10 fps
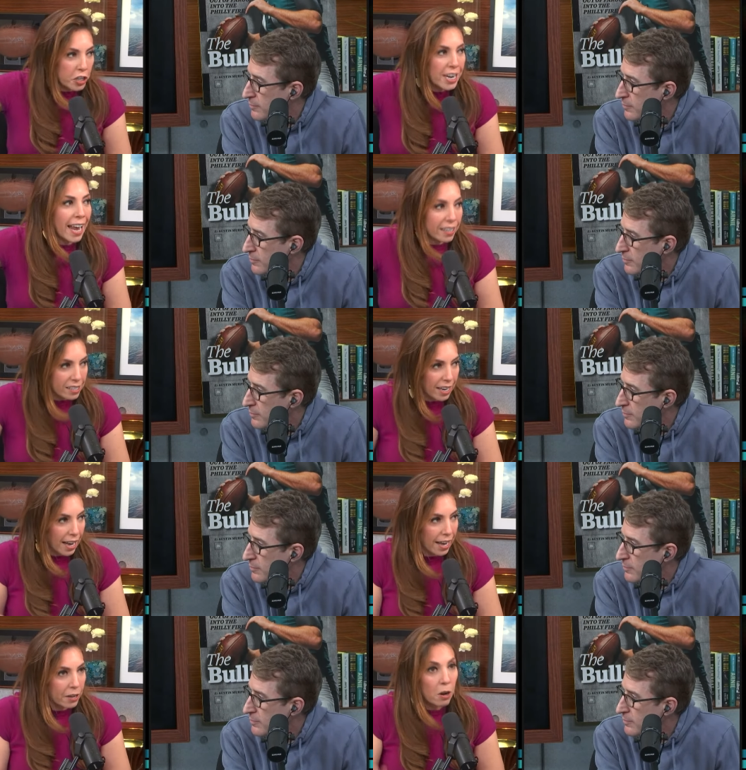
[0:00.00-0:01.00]
Speaker 1: the next
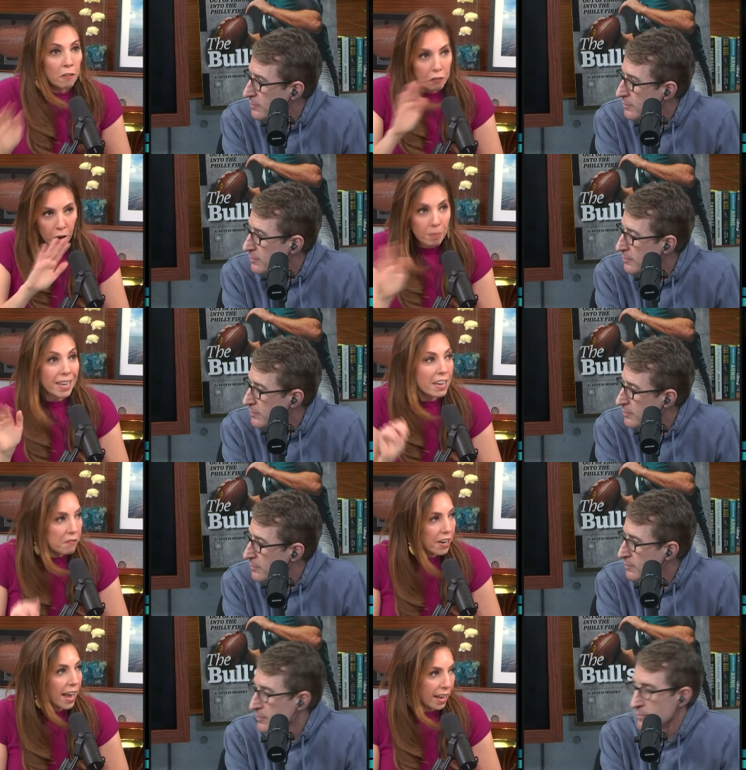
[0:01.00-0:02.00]
guy from
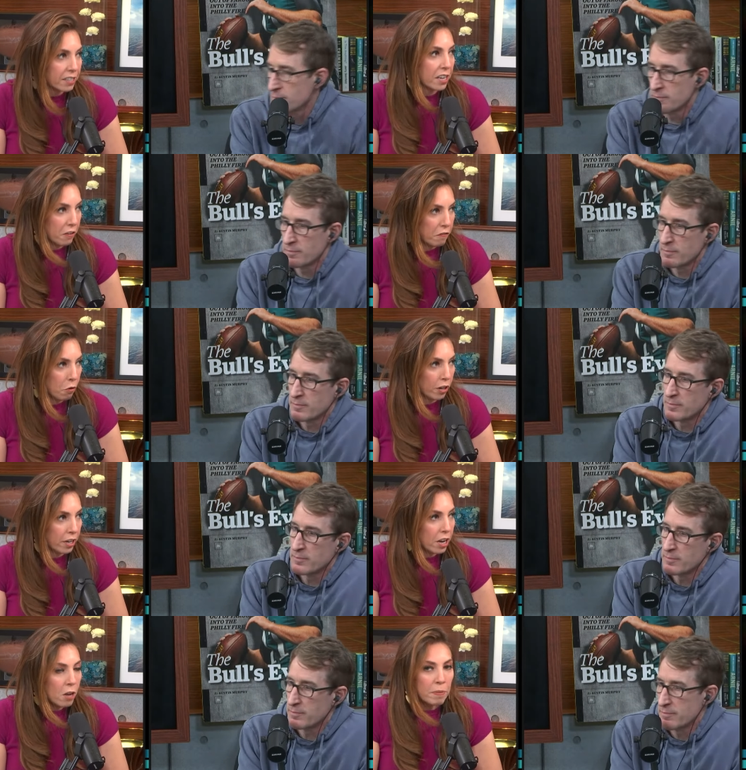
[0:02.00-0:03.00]
even asking for
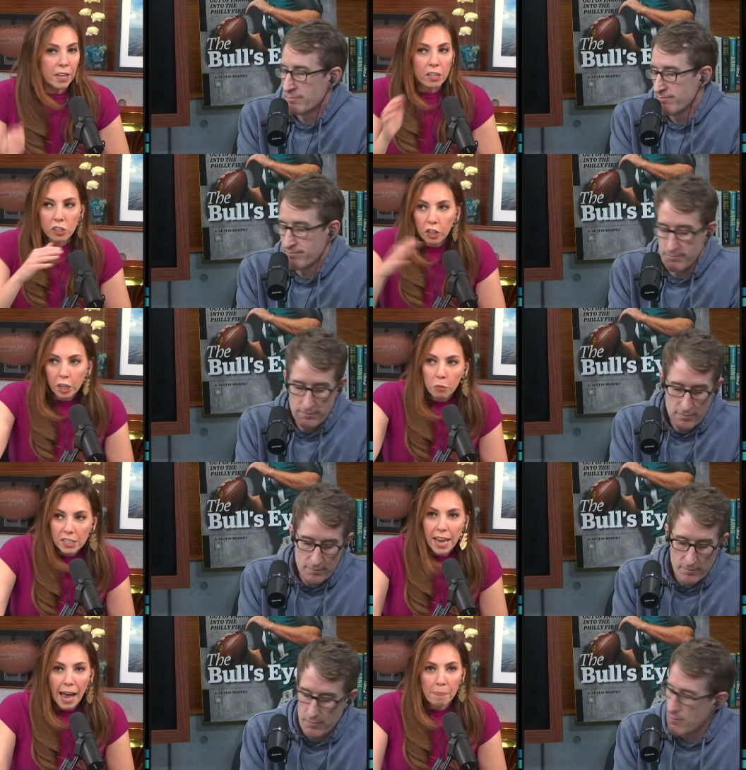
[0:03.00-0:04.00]
it? Because look at
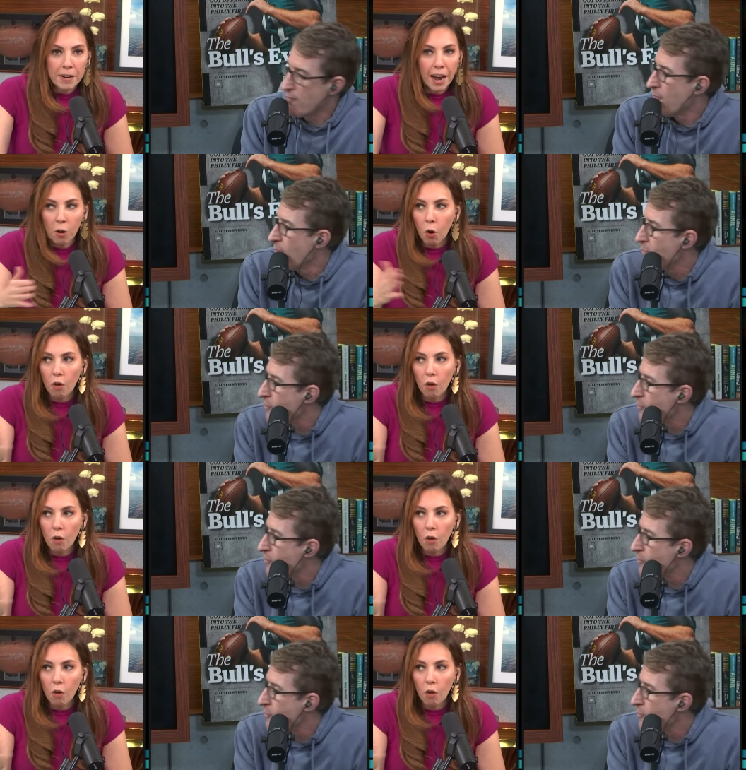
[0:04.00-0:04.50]
what's happened now